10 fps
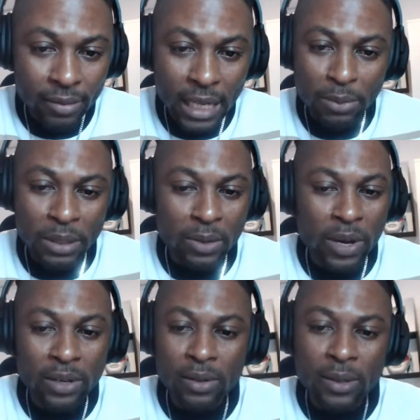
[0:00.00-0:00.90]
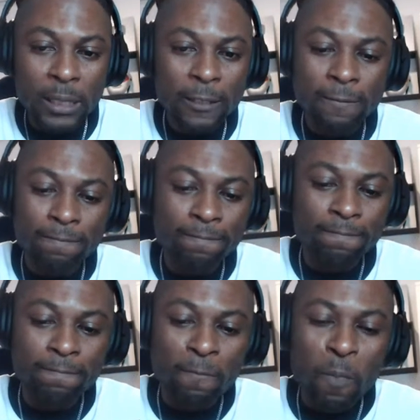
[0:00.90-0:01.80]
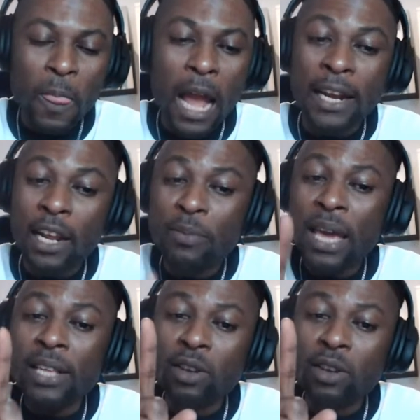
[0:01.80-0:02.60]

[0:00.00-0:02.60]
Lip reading: That's basically what I do. And yeah,